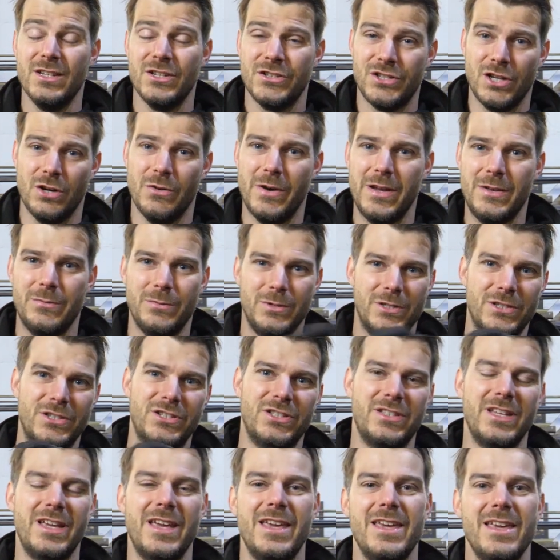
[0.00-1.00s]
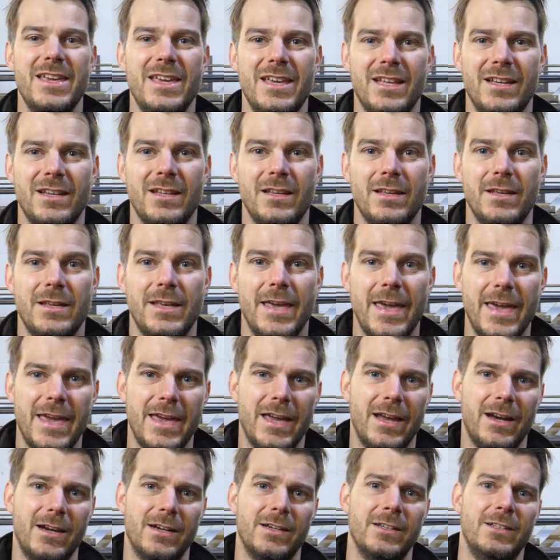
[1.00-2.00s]
so it will stay in
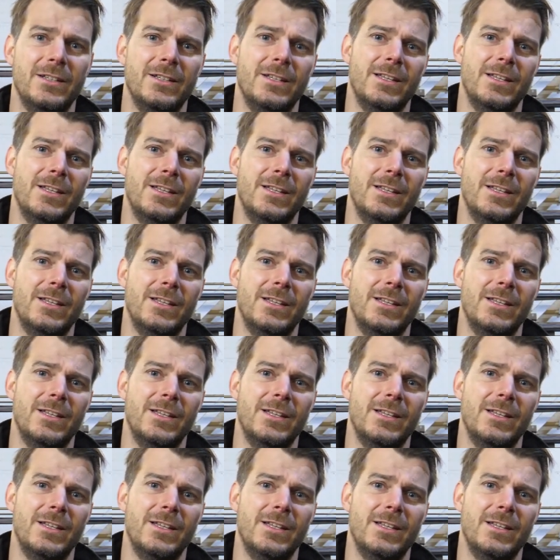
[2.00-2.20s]
gear.